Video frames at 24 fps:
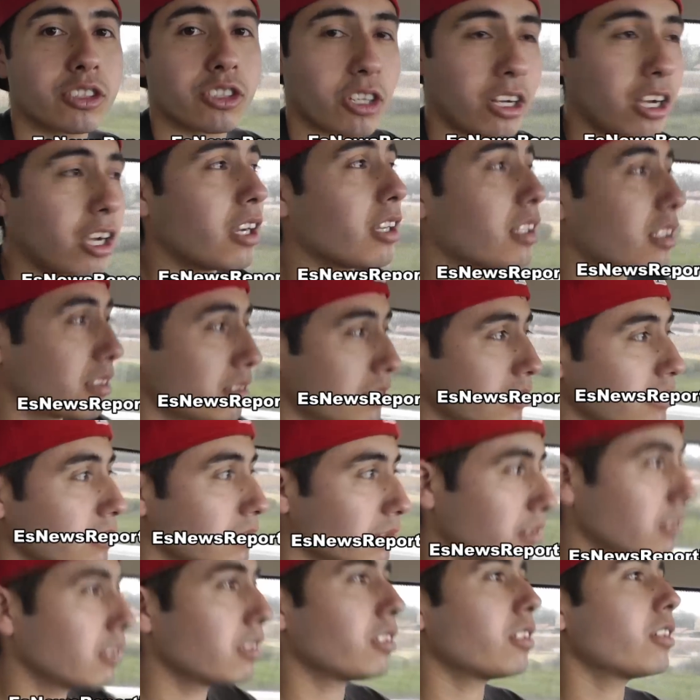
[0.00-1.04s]
strong,
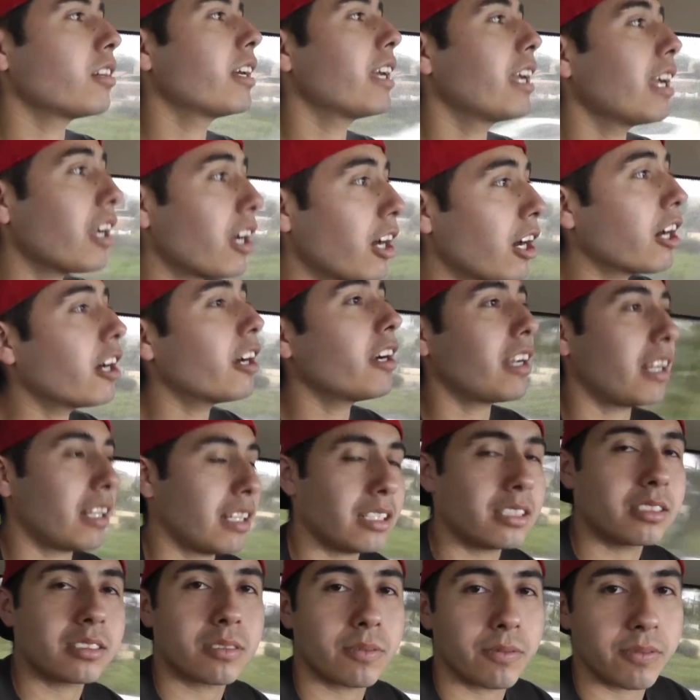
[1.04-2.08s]
you know, hit hard, and
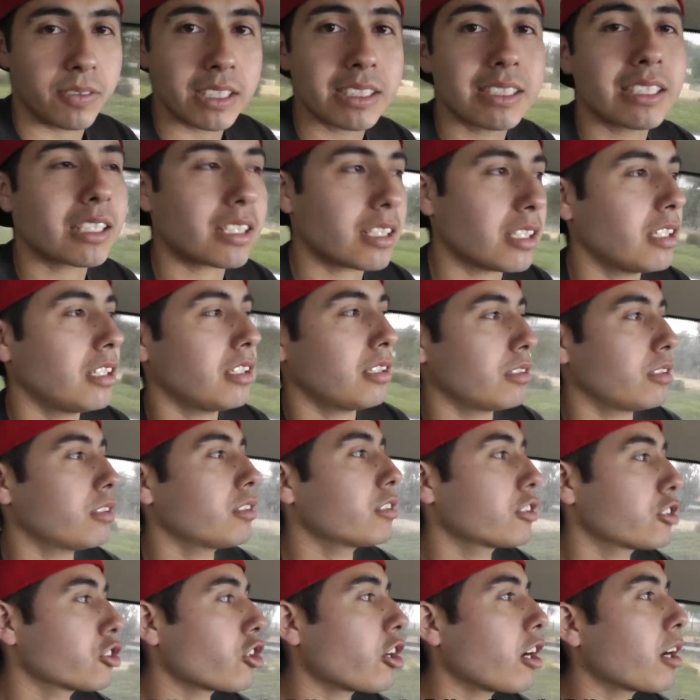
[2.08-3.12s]
he's physically, you know,
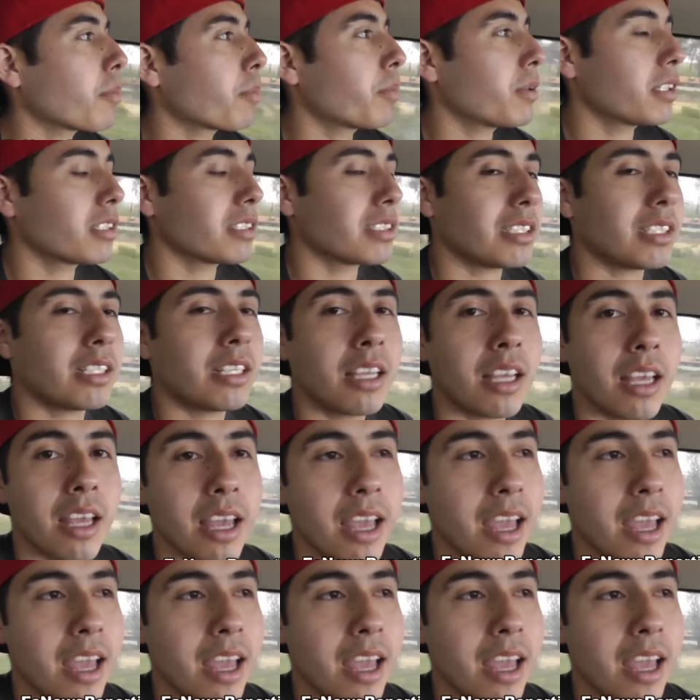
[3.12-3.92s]
a strong person,